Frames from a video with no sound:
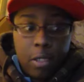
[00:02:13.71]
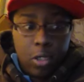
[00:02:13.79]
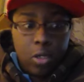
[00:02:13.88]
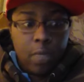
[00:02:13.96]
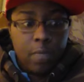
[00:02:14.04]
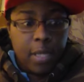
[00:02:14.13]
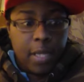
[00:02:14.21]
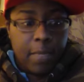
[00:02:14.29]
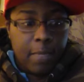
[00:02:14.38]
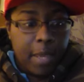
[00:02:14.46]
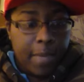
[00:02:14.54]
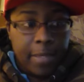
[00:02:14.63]
You know, I'm
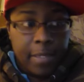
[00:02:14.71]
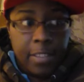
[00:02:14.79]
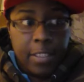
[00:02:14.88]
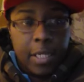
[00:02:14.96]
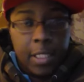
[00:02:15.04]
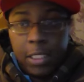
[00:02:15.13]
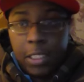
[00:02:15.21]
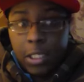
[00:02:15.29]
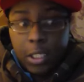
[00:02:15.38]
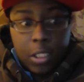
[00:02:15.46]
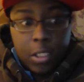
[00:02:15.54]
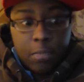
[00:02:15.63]
thinking maybe Jay
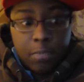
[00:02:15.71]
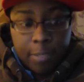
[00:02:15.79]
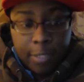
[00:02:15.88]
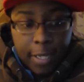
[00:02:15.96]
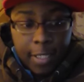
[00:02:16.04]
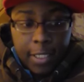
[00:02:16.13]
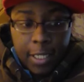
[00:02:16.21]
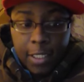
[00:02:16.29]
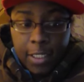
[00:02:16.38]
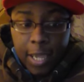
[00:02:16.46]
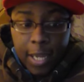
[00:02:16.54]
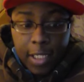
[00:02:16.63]
Z and Beyonce
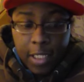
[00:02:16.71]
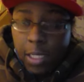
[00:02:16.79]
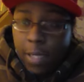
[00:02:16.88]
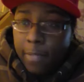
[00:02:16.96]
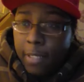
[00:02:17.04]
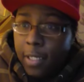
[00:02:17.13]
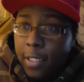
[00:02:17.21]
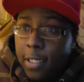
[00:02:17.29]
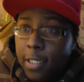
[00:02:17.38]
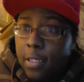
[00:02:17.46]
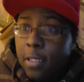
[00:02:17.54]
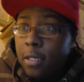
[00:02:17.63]
decided to come in
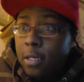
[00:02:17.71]
and,